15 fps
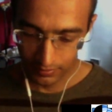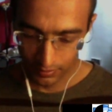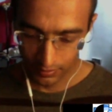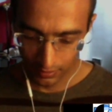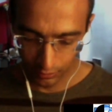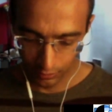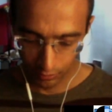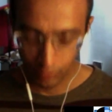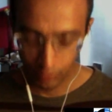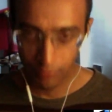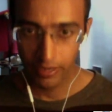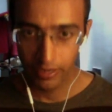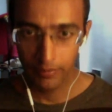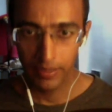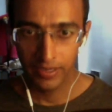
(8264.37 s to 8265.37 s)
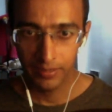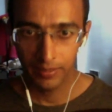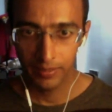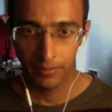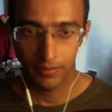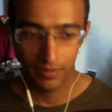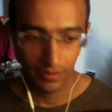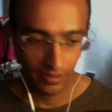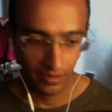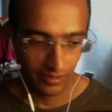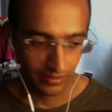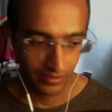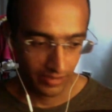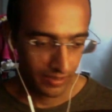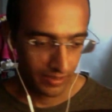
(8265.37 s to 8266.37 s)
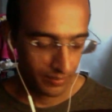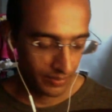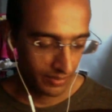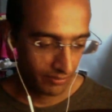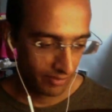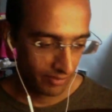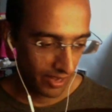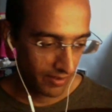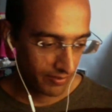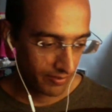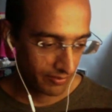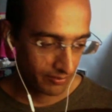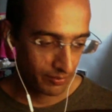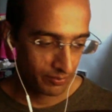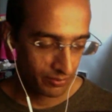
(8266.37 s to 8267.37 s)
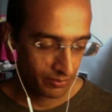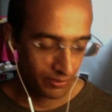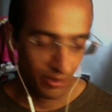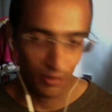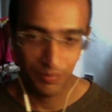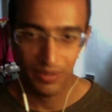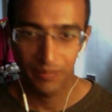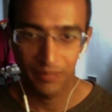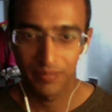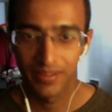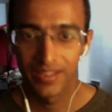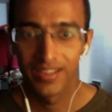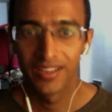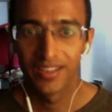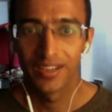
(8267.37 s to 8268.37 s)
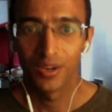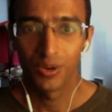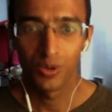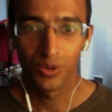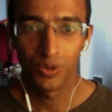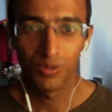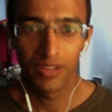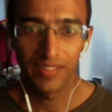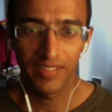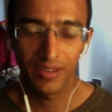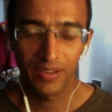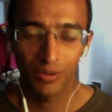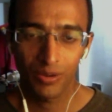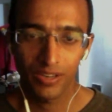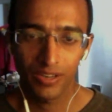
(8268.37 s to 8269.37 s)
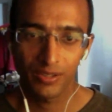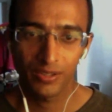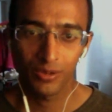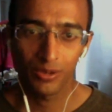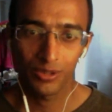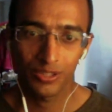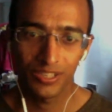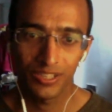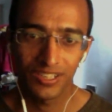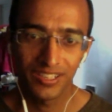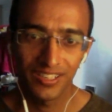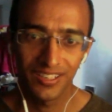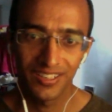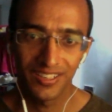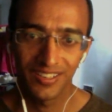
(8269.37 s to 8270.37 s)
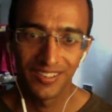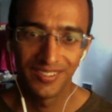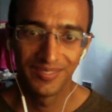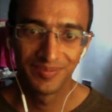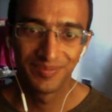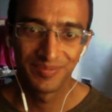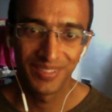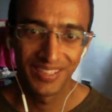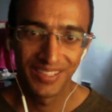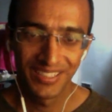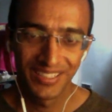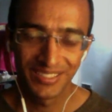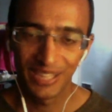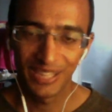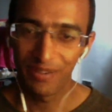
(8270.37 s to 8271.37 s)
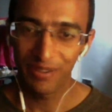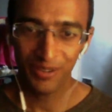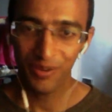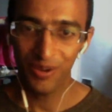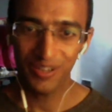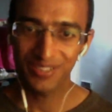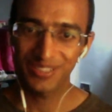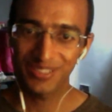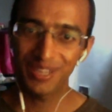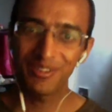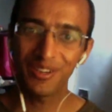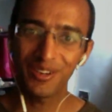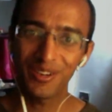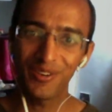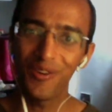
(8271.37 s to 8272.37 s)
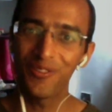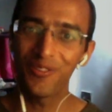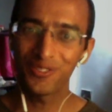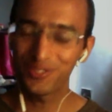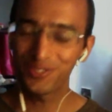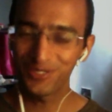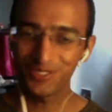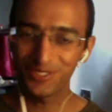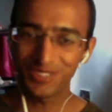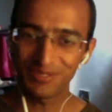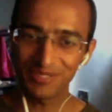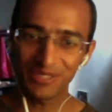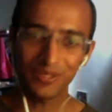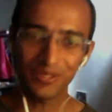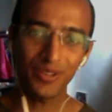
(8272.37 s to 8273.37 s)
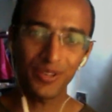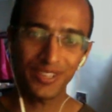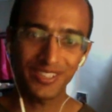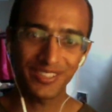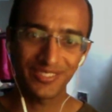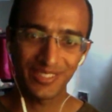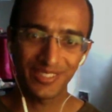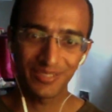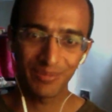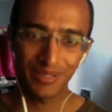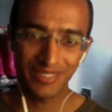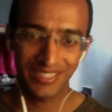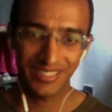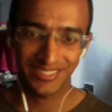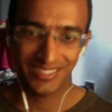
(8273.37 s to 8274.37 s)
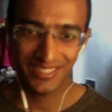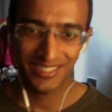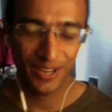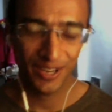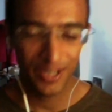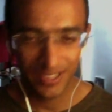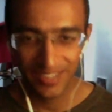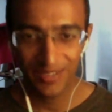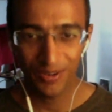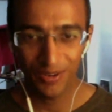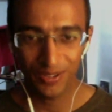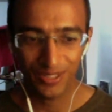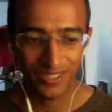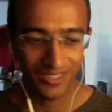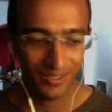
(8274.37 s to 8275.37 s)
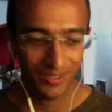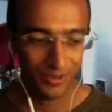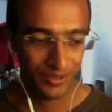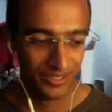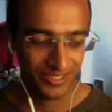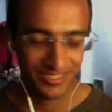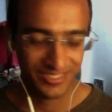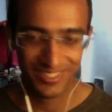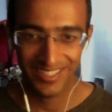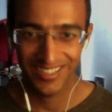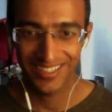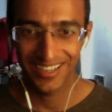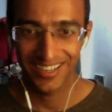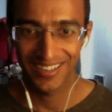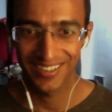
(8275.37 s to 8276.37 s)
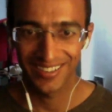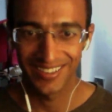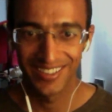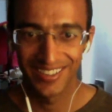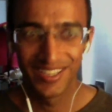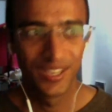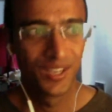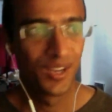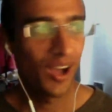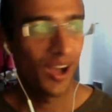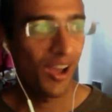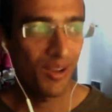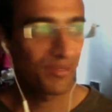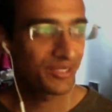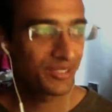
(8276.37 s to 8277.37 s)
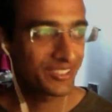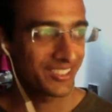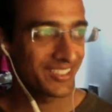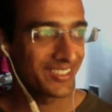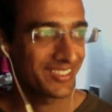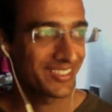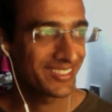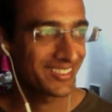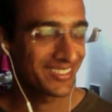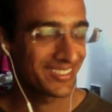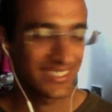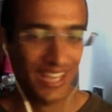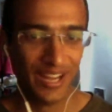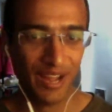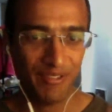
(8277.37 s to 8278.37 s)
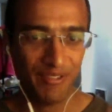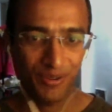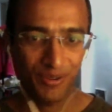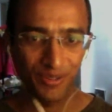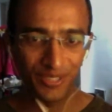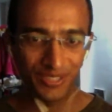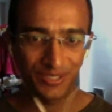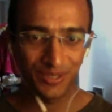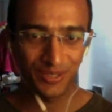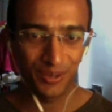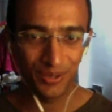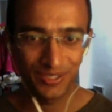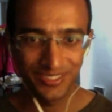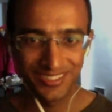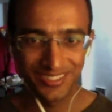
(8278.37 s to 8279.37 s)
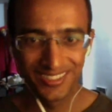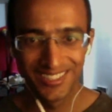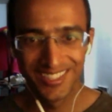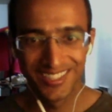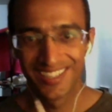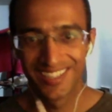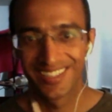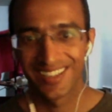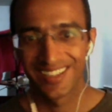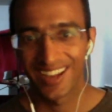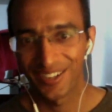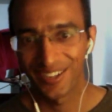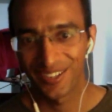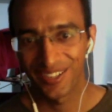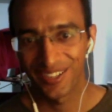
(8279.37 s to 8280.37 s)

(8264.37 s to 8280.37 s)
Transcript: You would find many people, and I believe I am one of them, who, when they look at the hot girl, they were off to do something totally different, but they see really hot girl on the street, and all of a sudden they are having all these thoughts, and